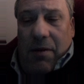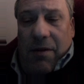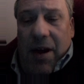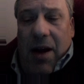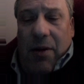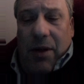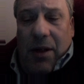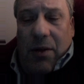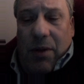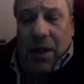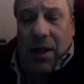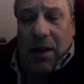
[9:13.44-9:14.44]
Very
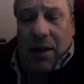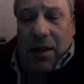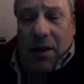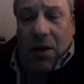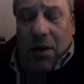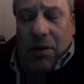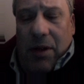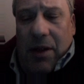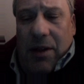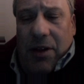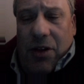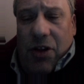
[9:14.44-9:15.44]
quickly,
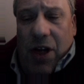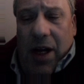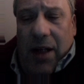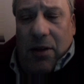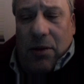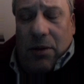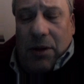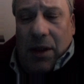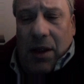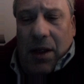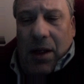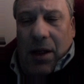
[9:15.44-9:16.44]
already in childhood,
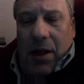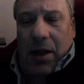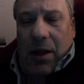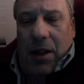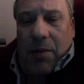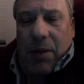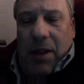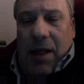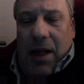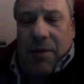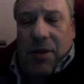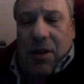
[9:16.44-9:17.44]
it
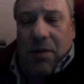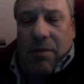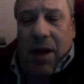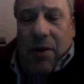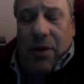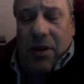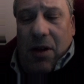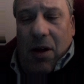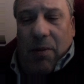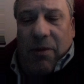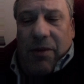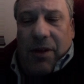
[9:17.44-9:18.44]
becomes the most
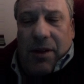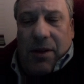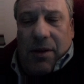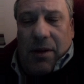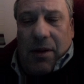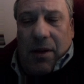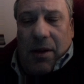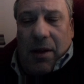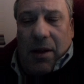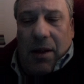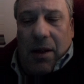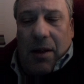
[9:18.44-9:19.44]
obvious
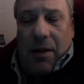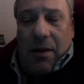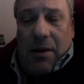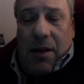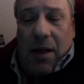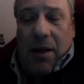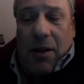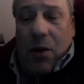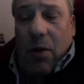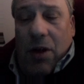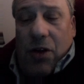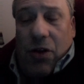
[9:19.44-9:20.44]
and
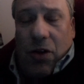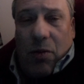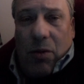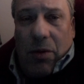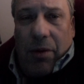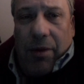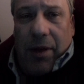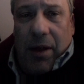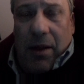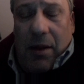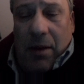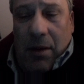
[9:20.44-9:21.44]
unquestionable
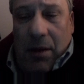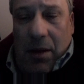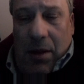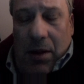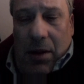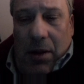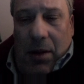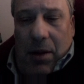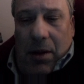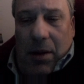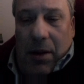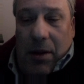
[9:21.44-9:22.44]
thing.
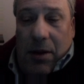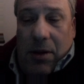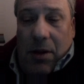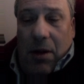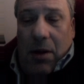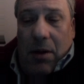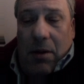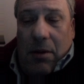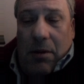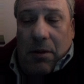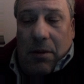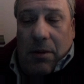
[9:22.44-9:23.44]
And so
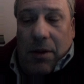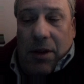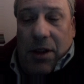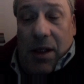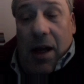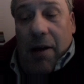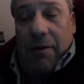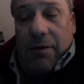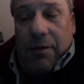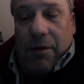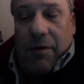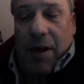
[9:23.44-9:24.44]
is
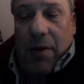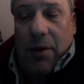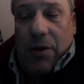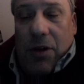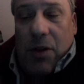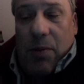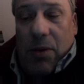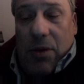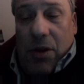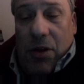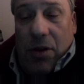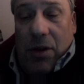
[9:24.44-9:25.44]
half of our
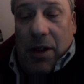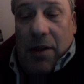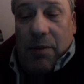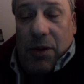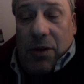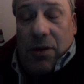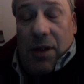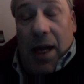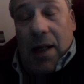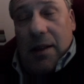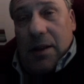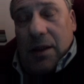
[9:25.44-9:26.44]
disposition and
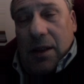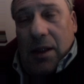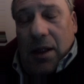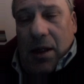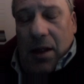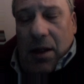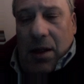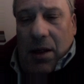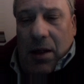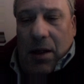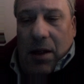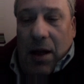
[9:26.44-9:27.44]
personality,
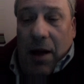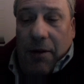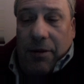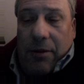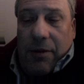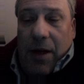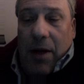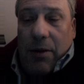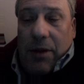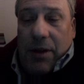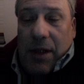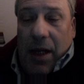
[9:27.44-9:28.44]
half of
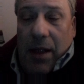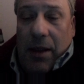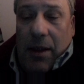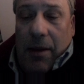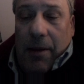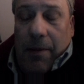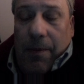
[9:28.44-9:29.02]
our psyche.